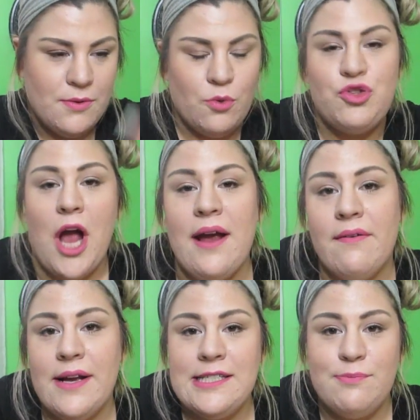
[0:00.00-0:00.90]
dry
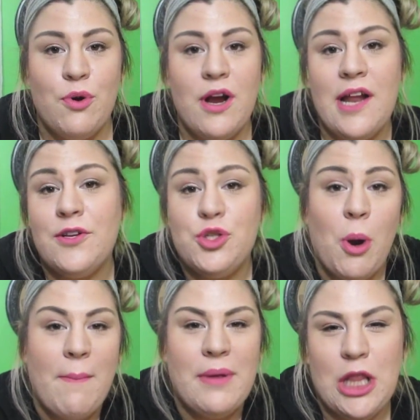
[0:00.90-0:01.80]
erase board on the
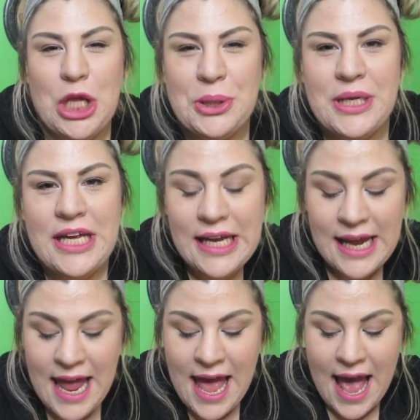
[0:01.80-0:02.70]
door malarkey,
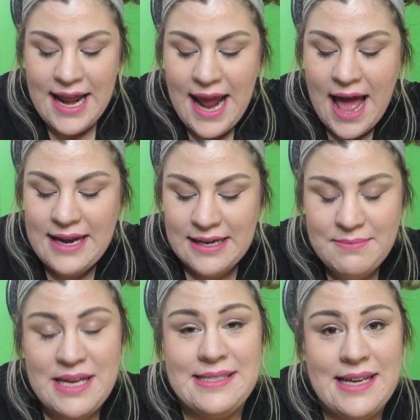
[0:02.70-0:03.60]
and I had an
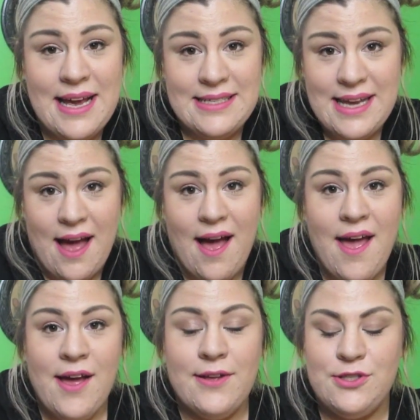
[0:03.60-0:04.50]
amazing idea.
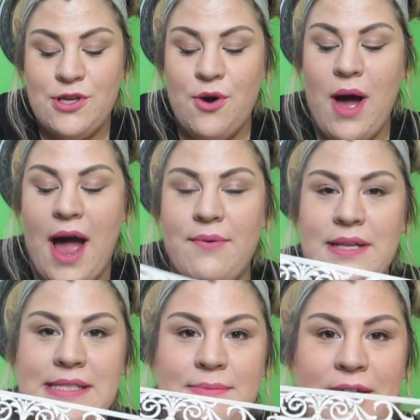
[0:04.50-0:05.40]
So I
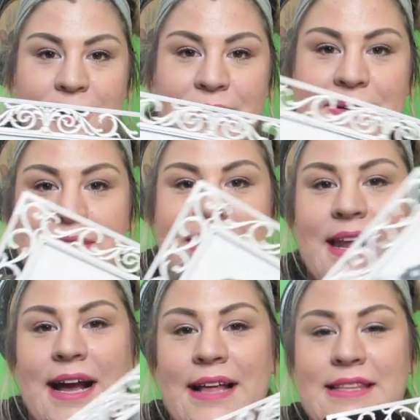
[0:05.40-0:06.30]
went to Michael's
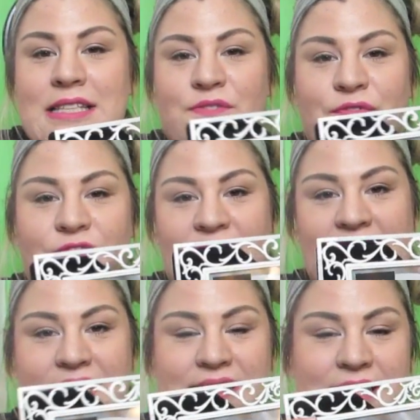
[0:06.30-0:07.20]
and I got this
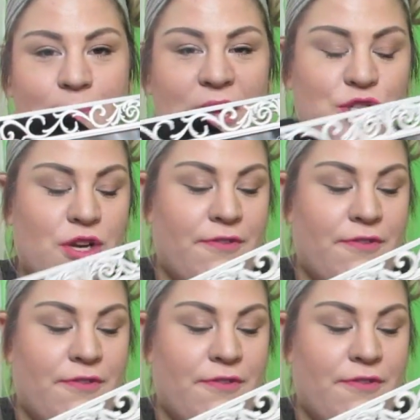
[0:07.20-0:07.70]
fancy picture